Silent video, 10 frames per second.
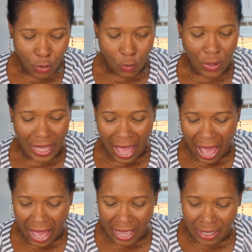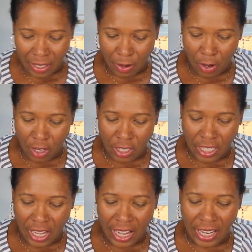we had
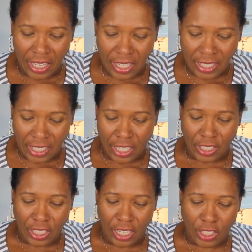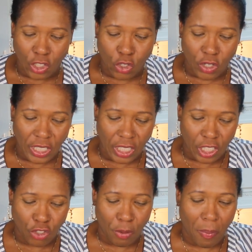the islands is, is a tourist
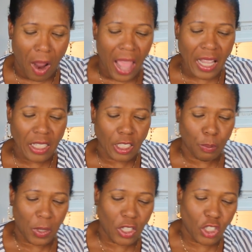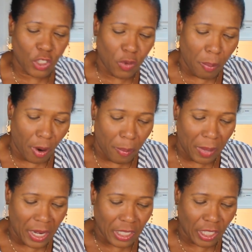industry, but I could speak just for
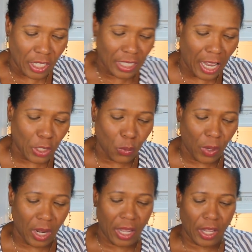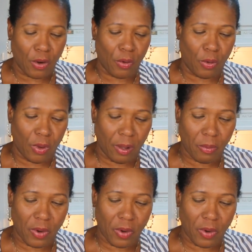Barbados because that's where I grew up,